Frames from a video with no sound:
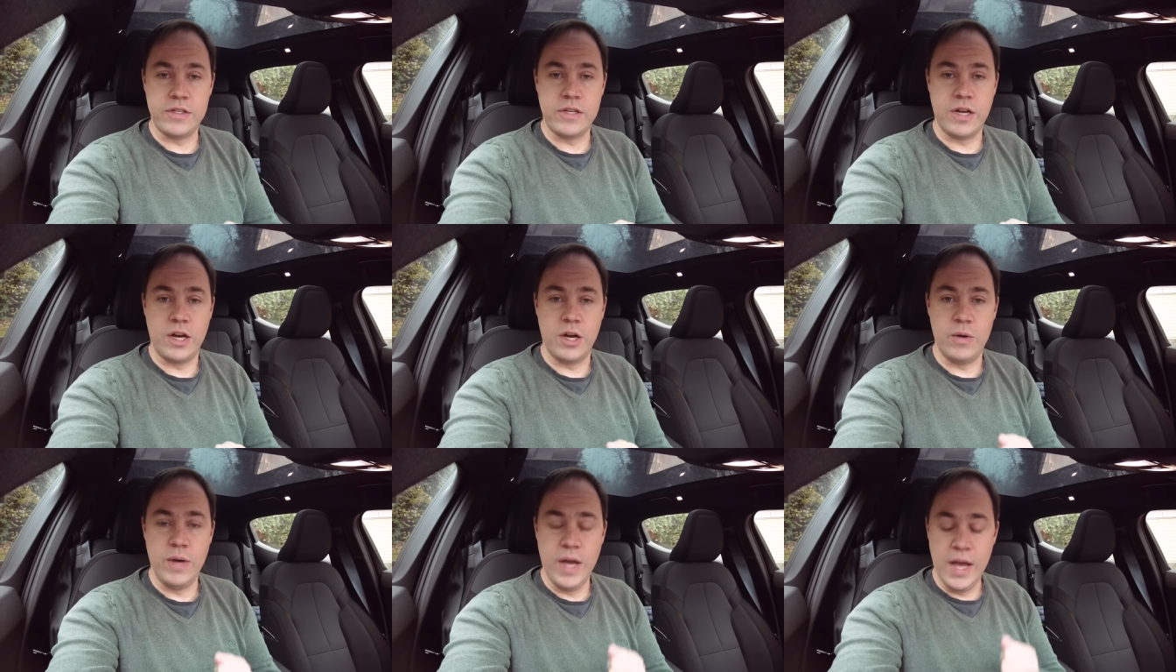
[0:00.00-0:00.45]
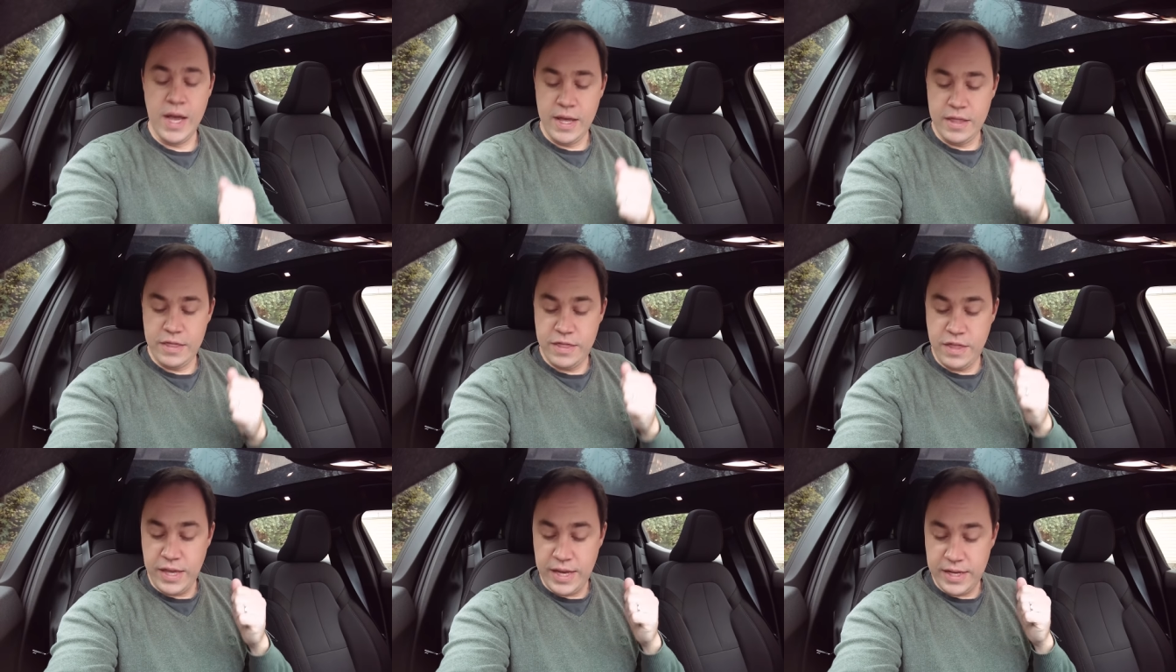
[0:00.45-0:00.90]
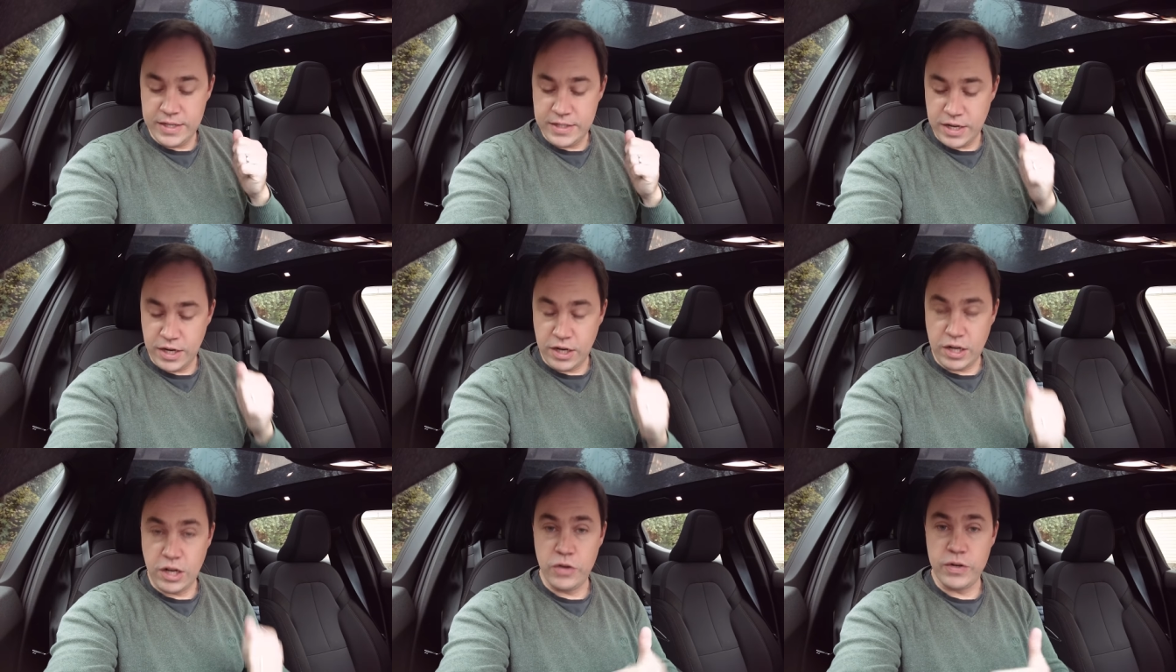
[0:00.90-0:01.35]
So these
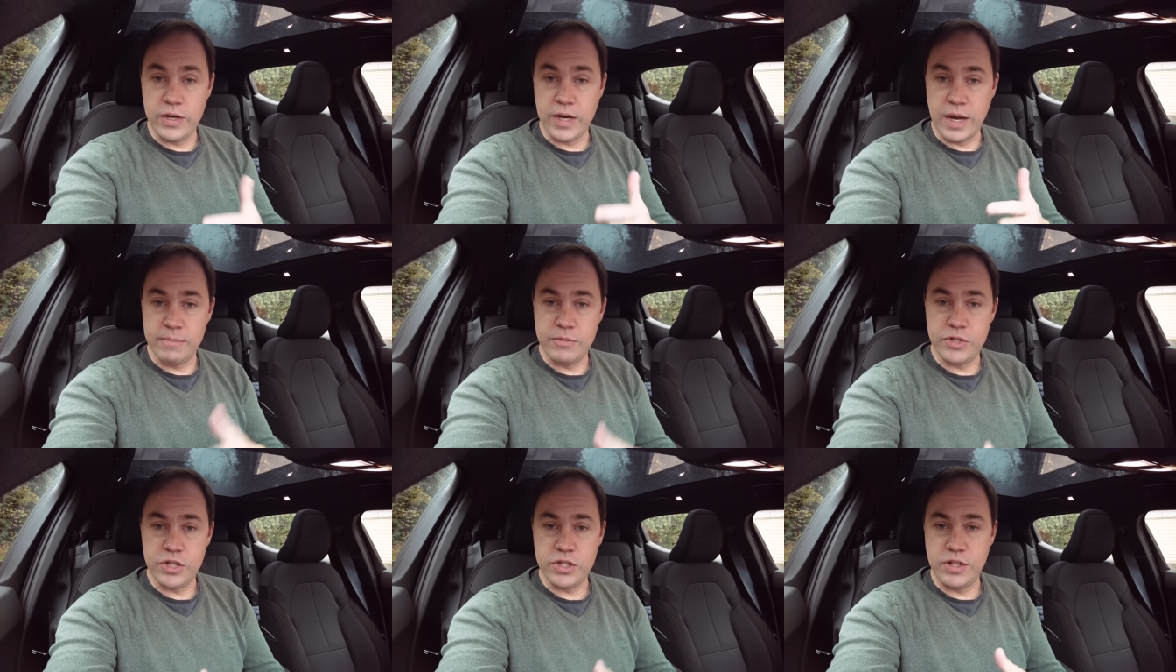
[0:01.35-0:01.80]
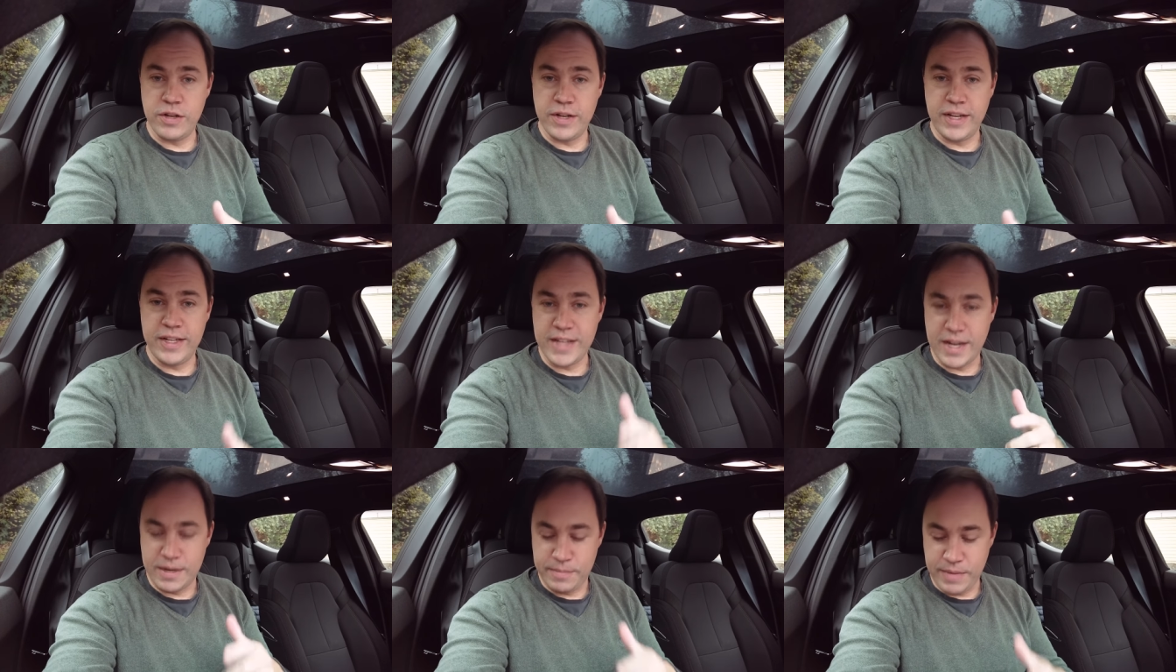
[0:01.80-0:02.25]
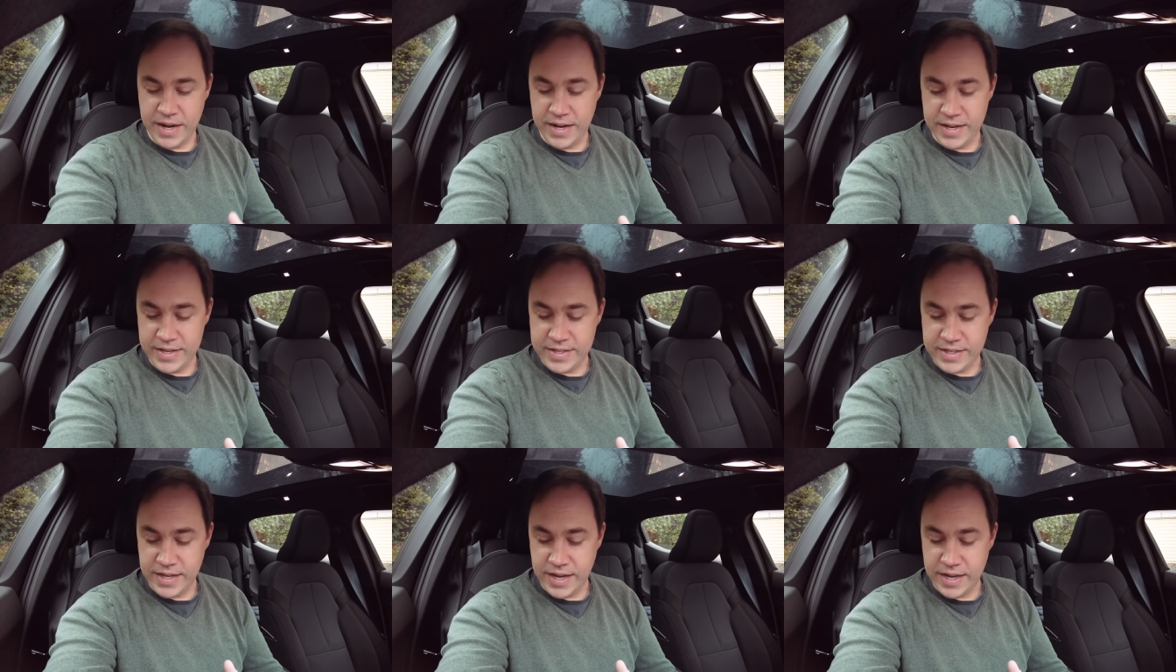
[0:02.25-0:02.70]
include, and I'm just looking down at my
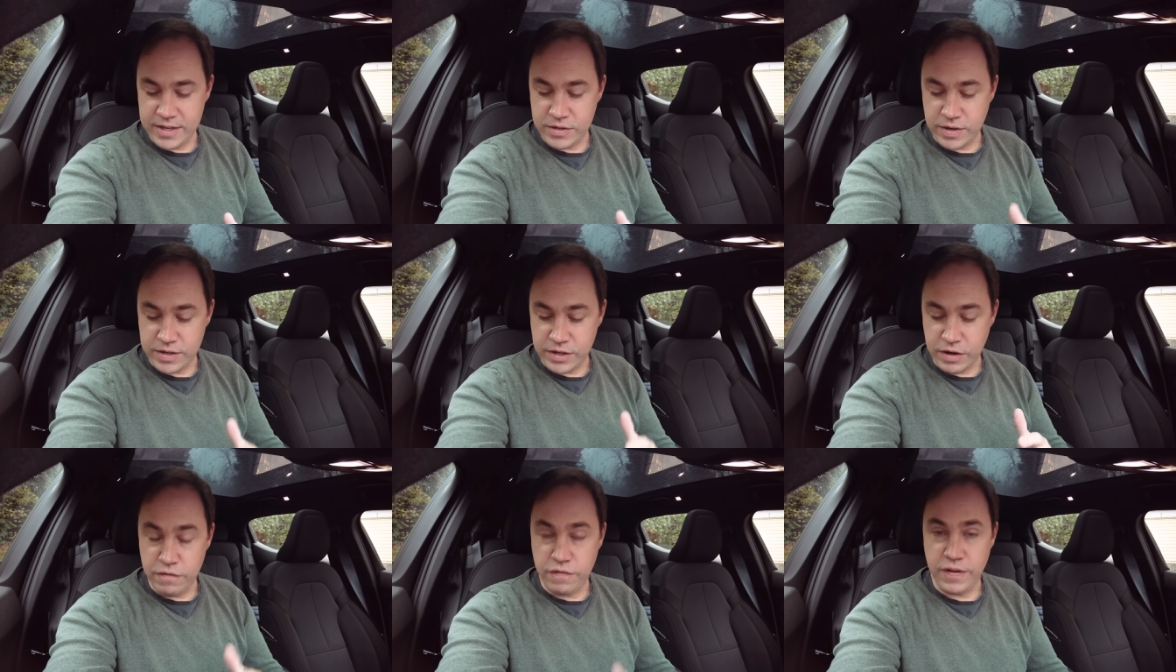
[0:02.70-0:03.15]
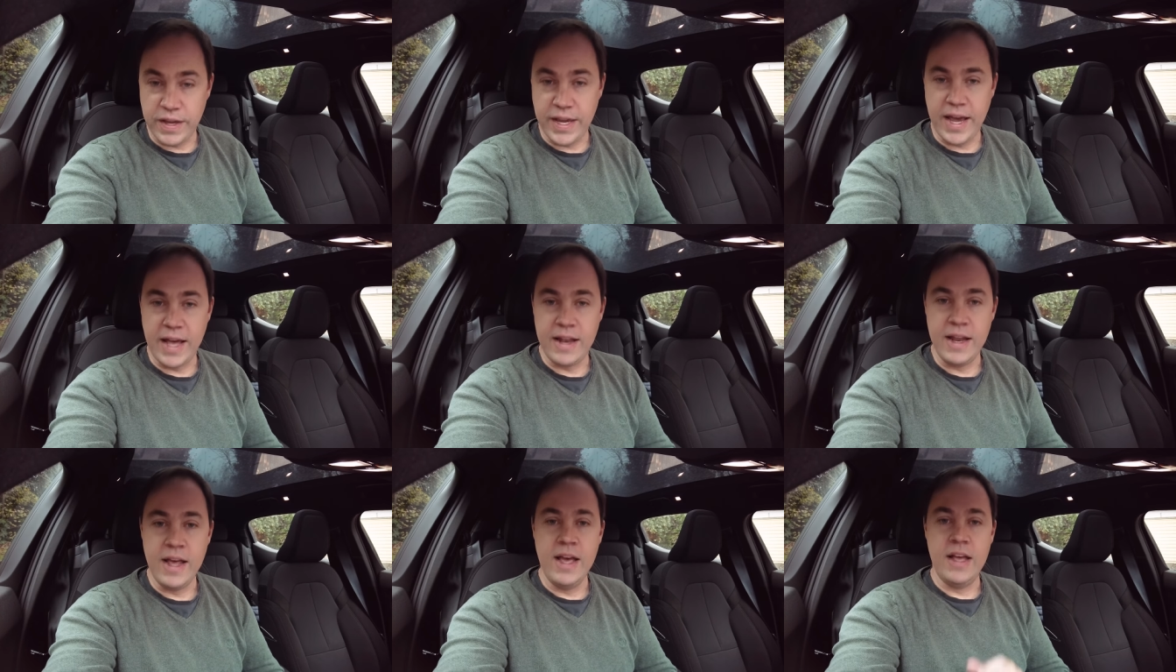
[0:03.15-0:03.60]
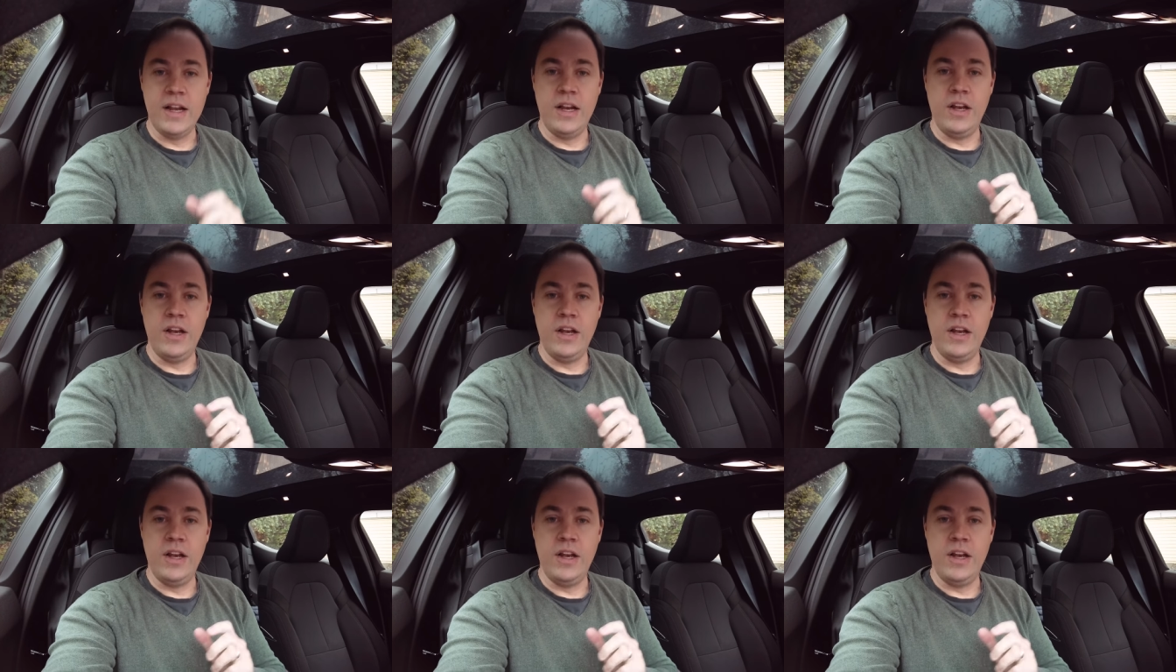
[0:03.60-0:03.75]
list here so I don't forget,